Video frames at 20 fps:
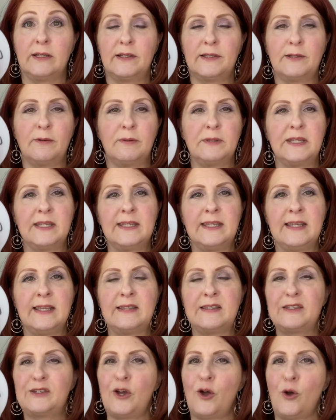So it's a
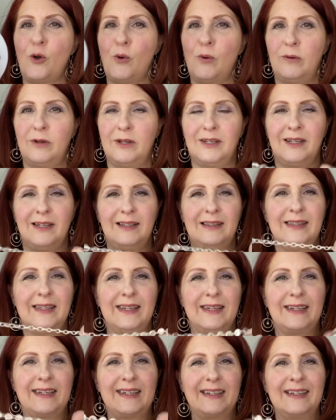disco
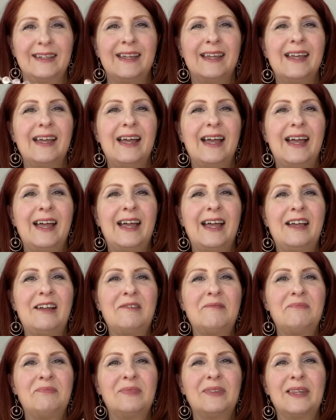link.
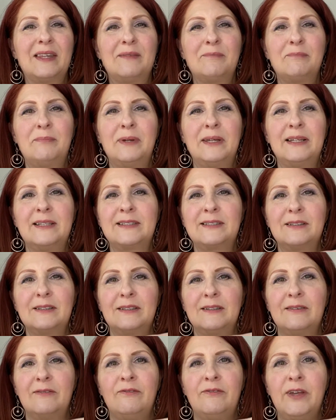But it's
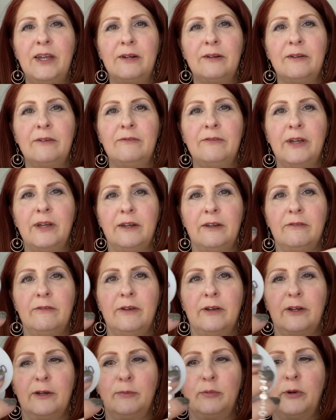very, very,
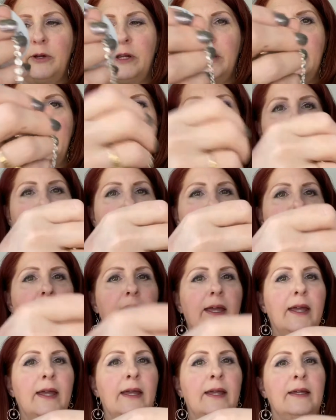very pretty.
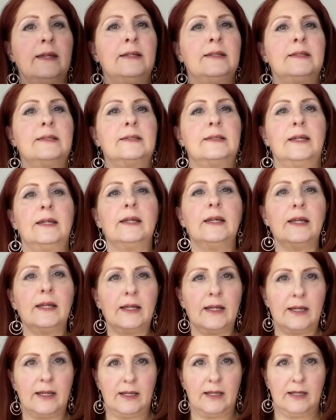And
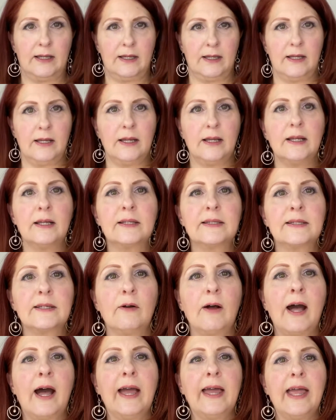
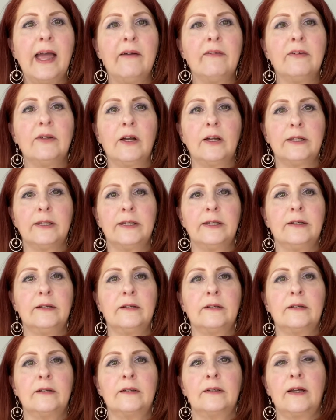so I have it on
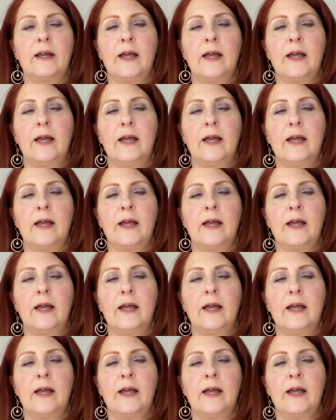here,